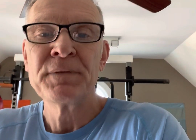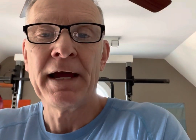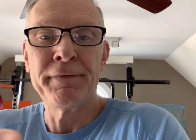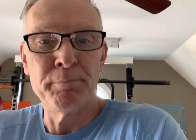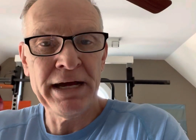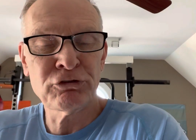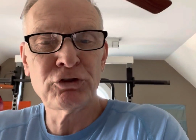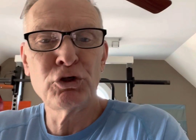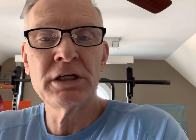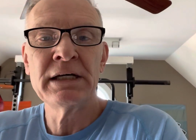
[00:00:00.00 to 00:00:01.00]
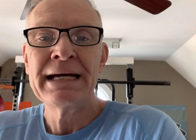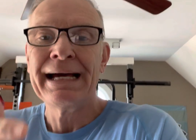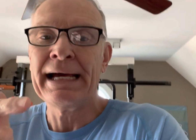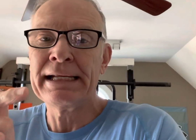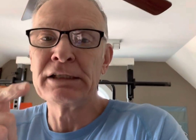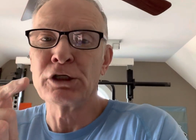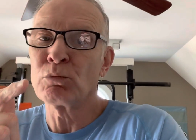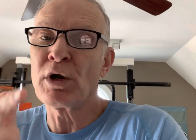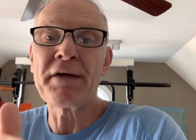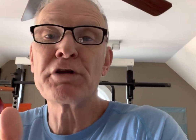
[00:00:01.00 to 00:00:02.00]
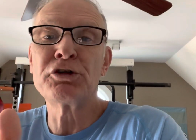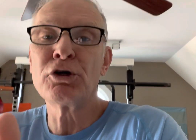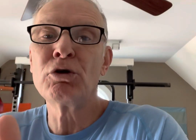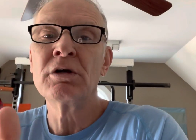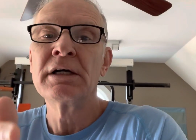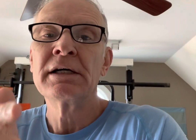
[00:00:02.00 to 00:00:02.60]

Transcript: and the best to you. And look, whatever you do,